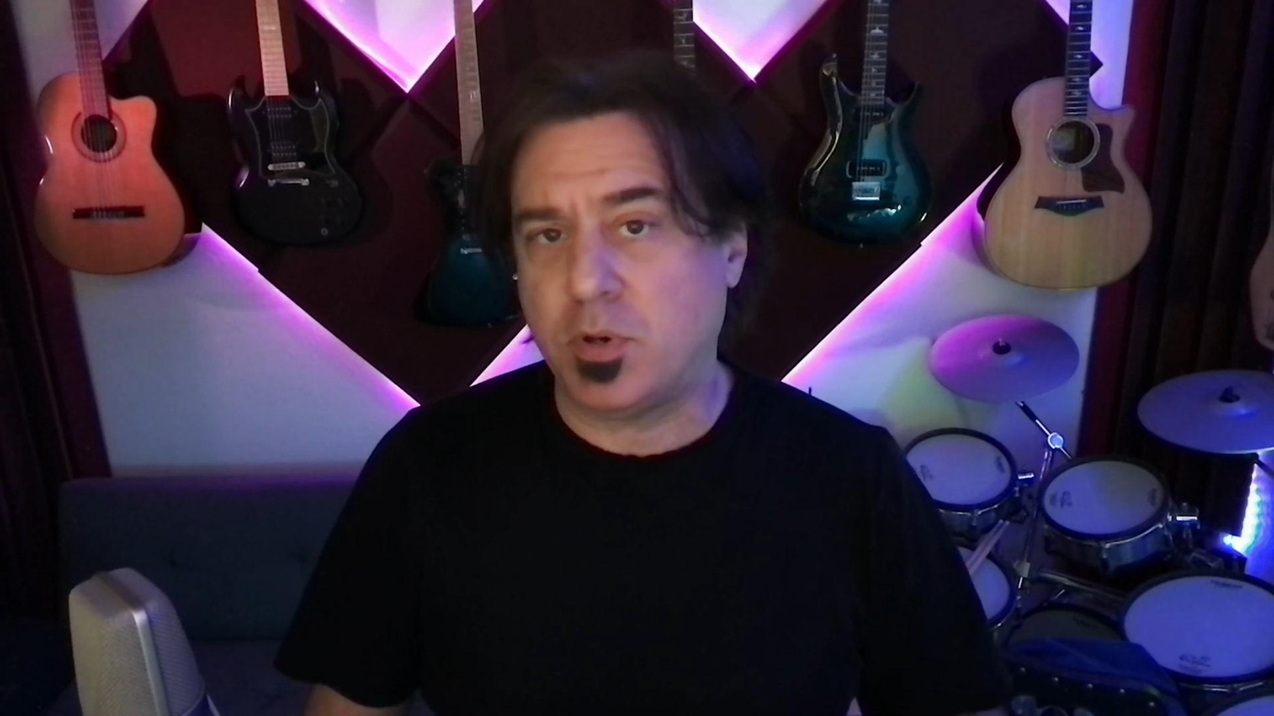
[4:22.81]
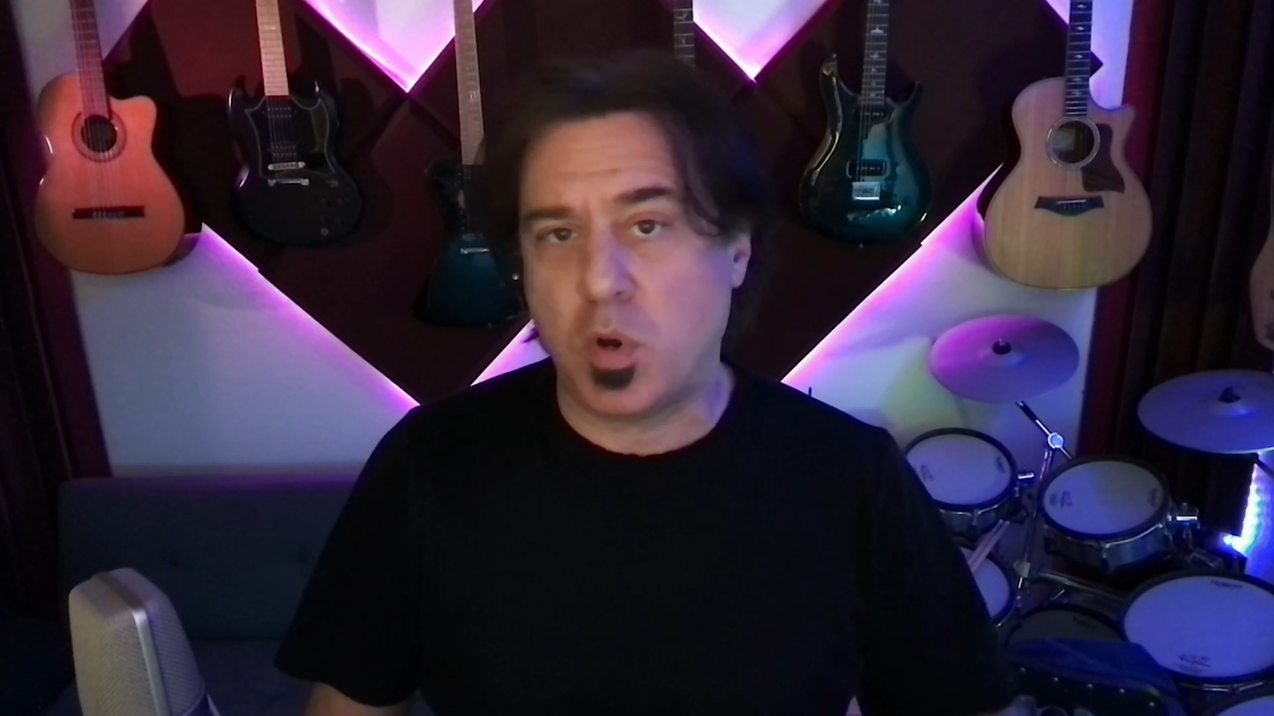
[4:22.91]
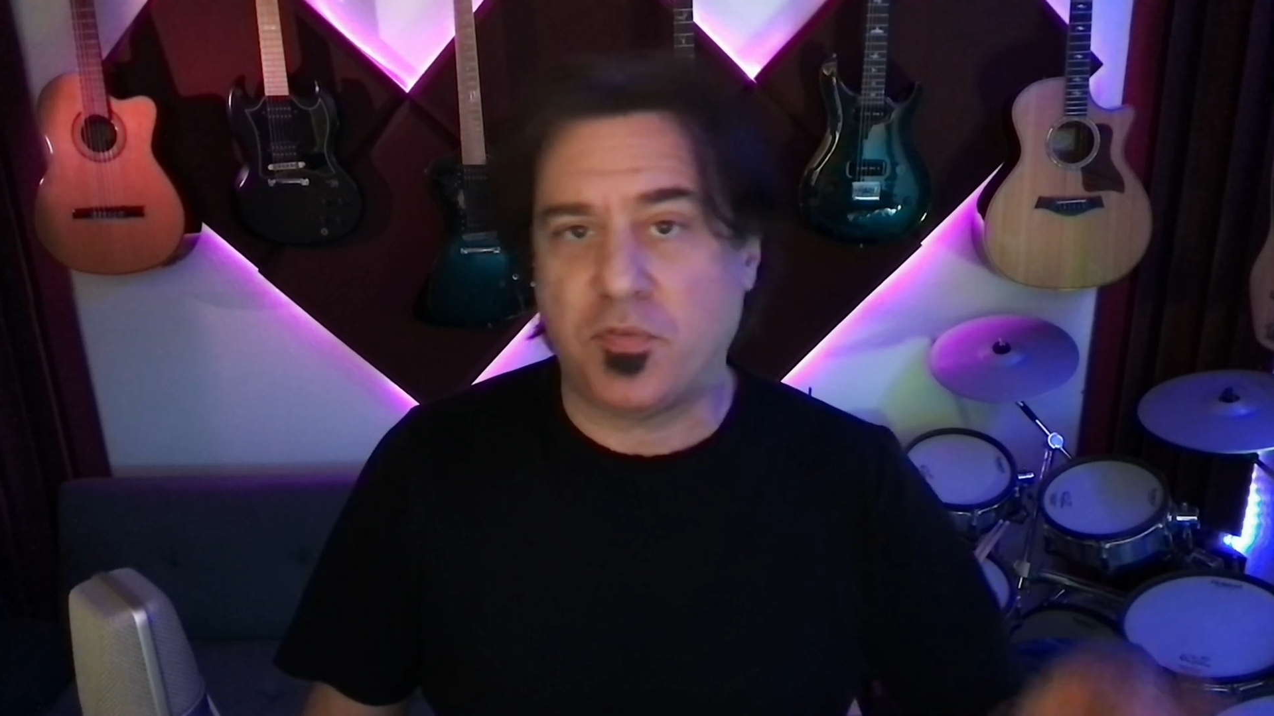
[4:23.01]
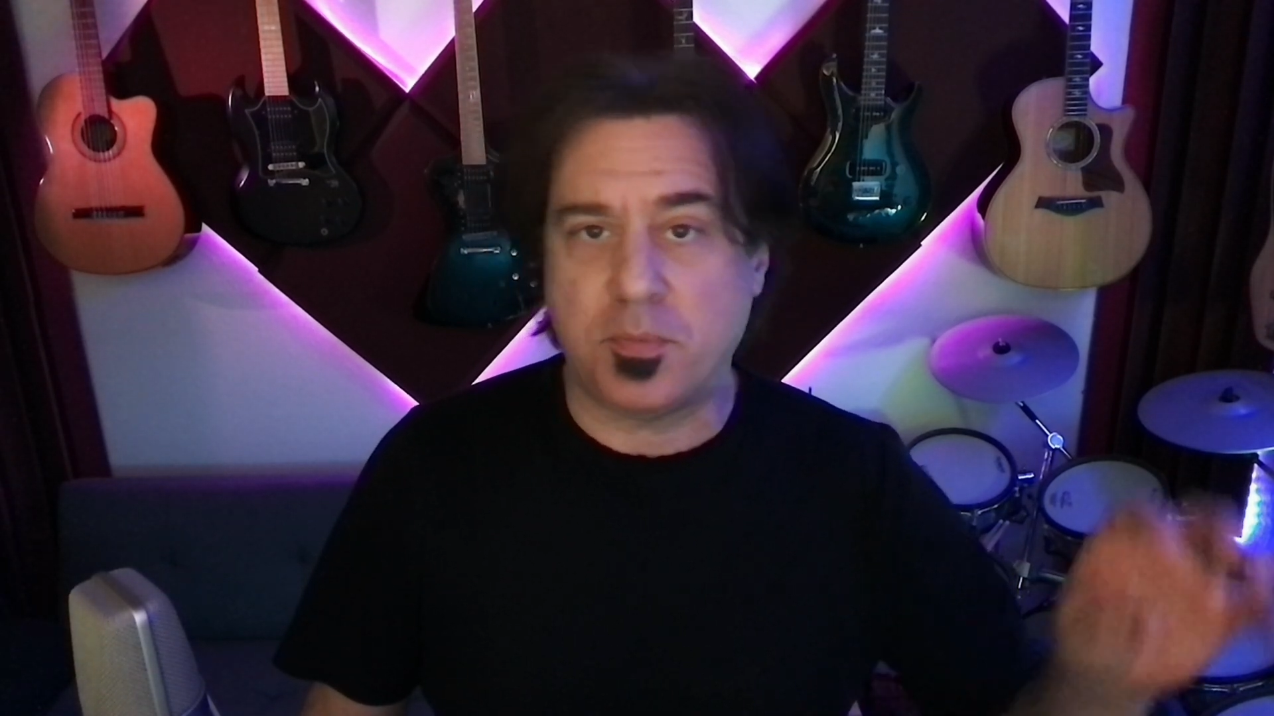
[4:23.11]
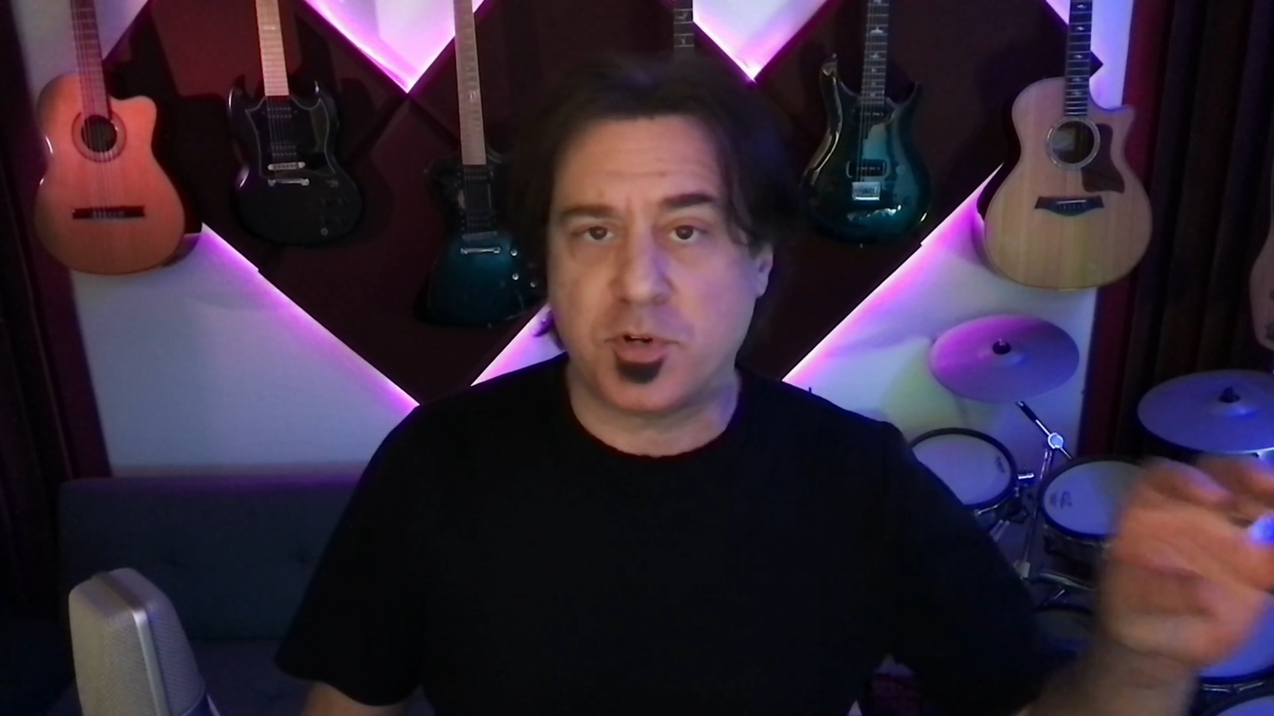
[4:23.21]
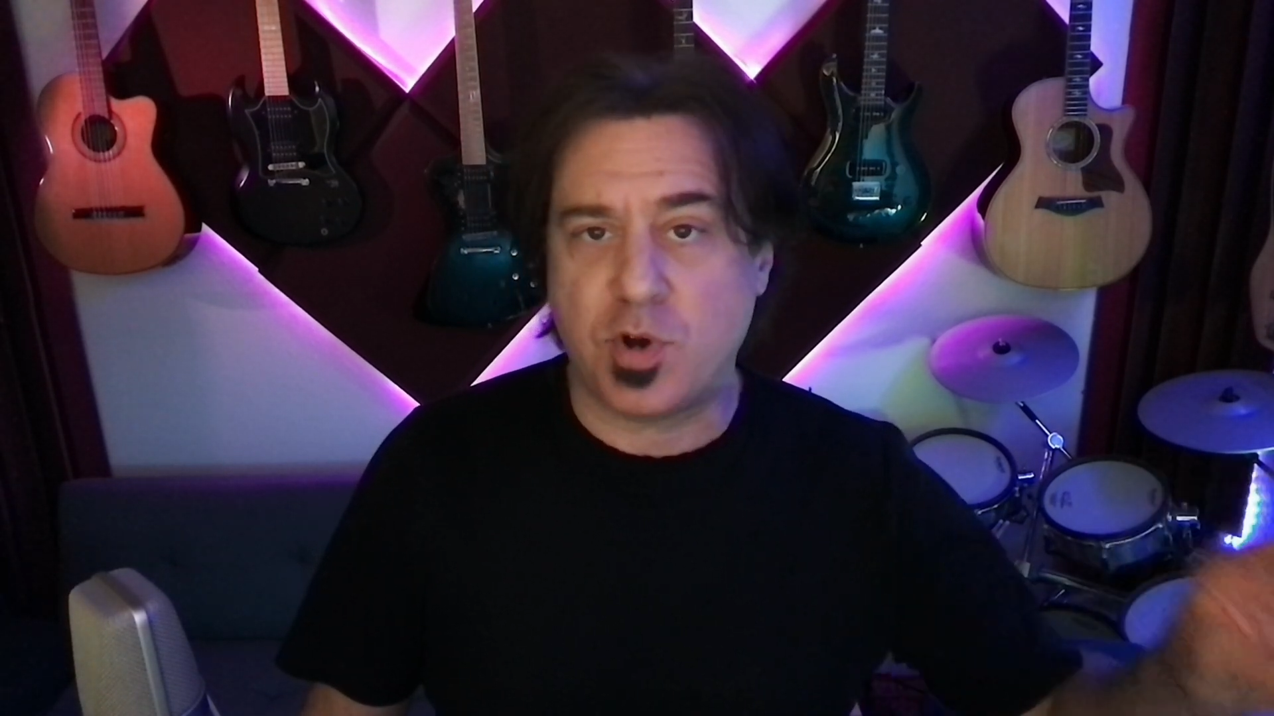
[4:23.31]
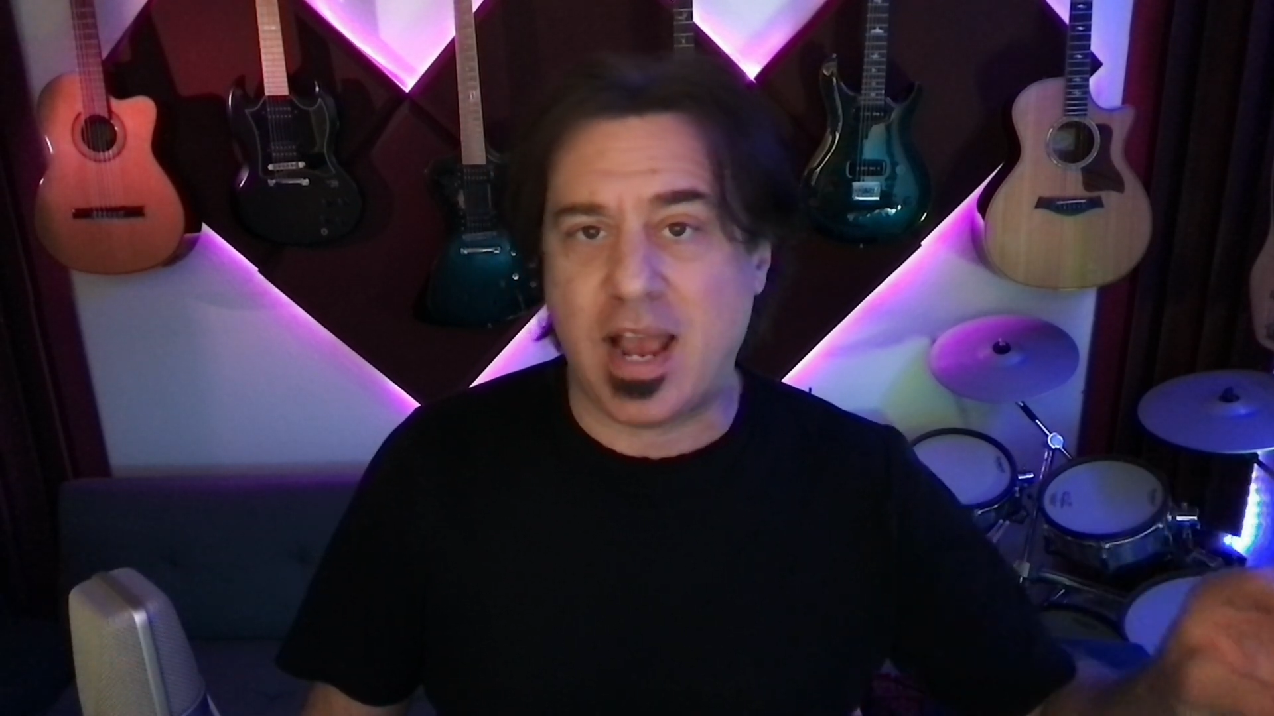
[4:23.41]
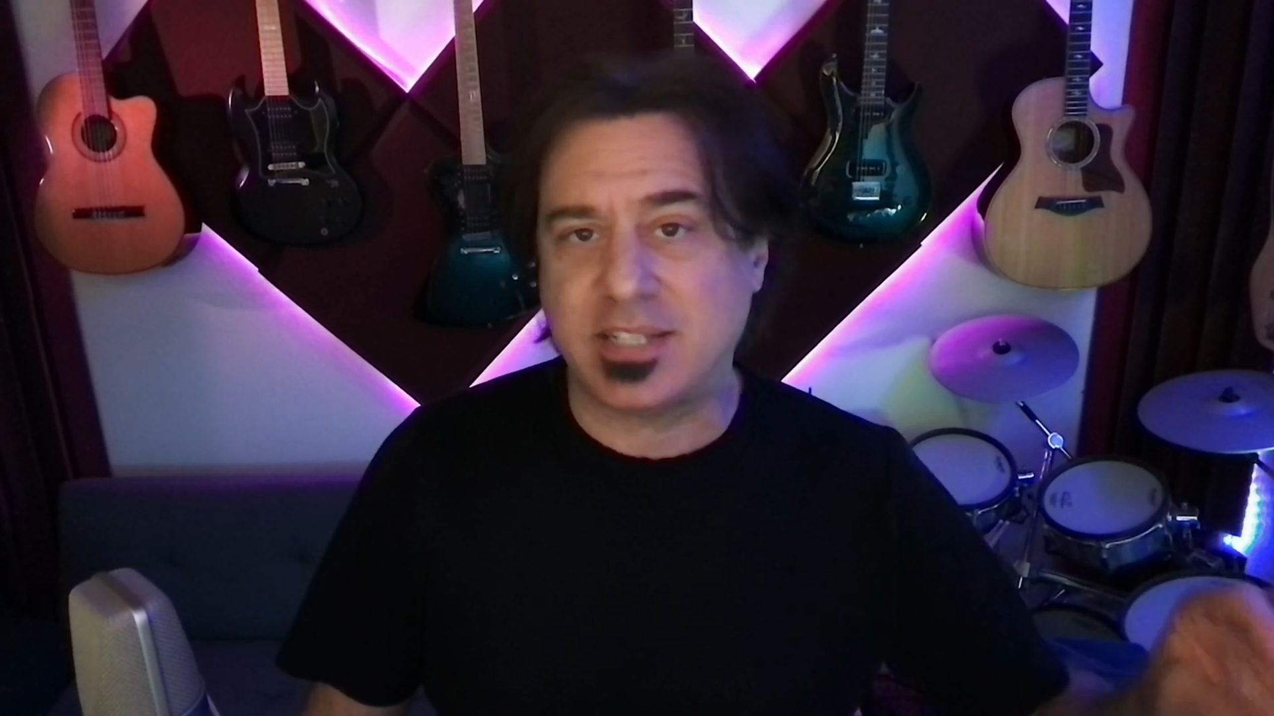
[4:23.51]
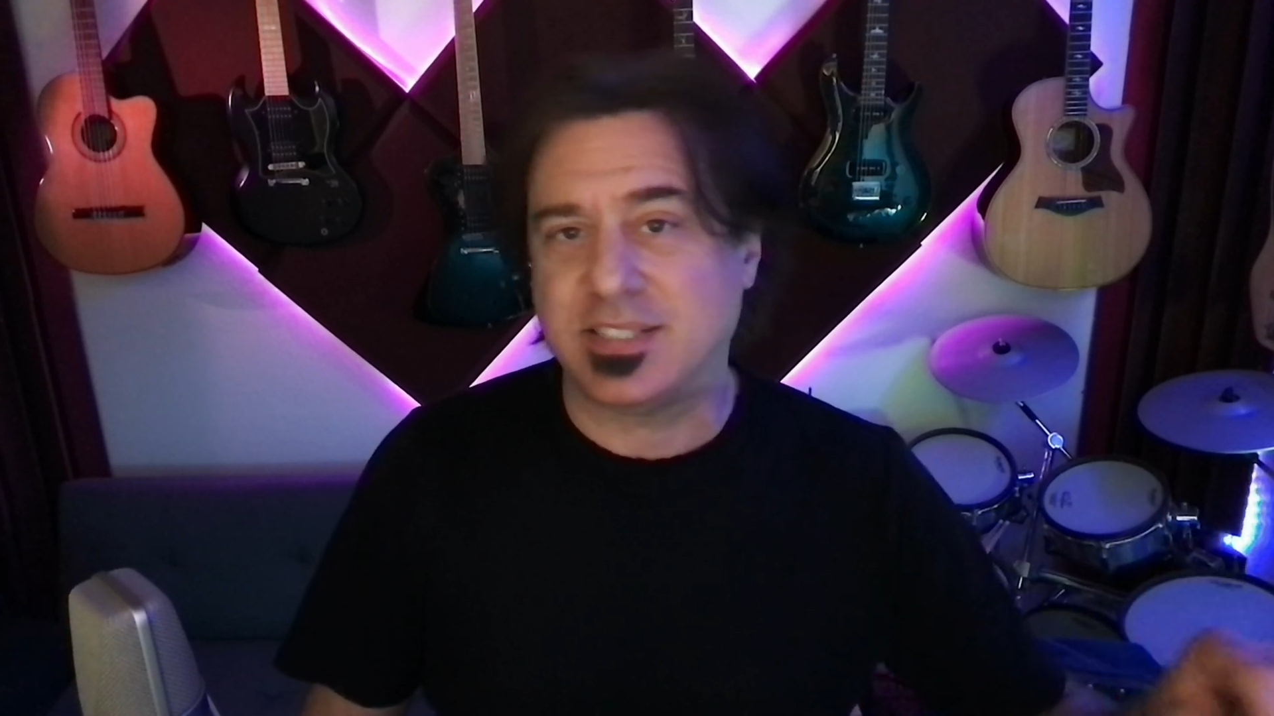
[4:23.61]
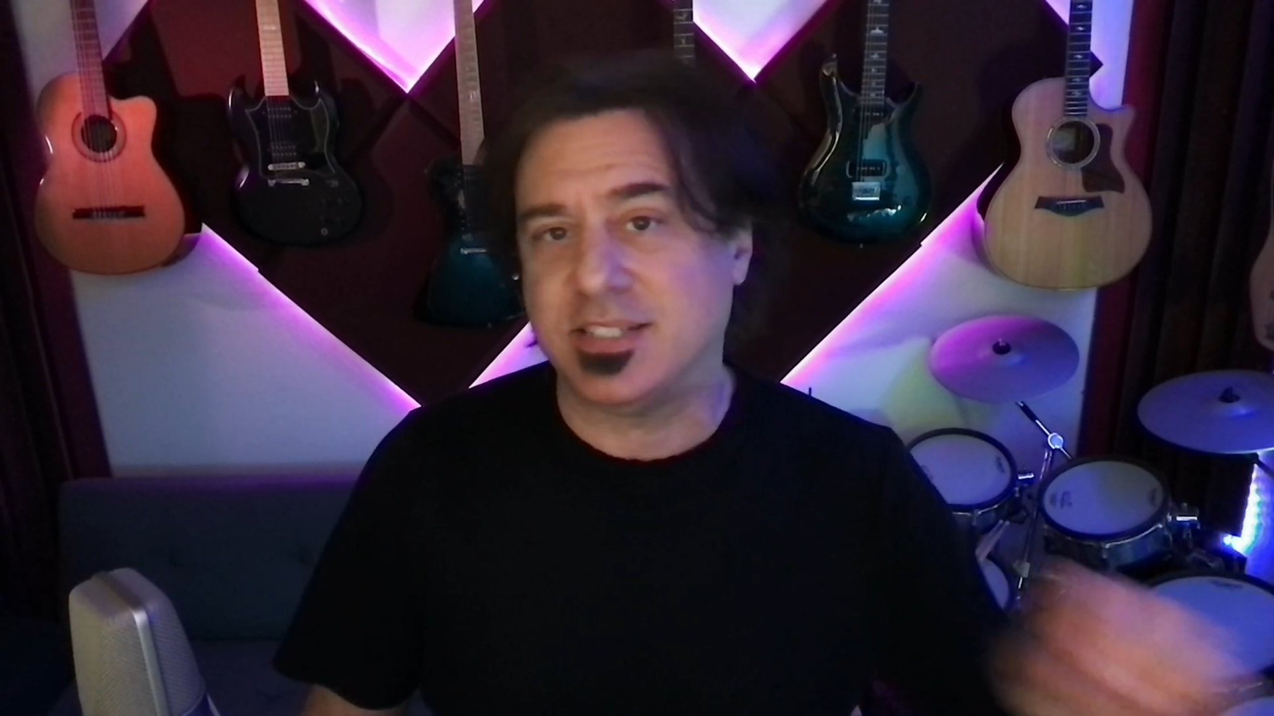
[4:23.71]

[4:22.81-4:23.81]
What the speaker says: go from tracks to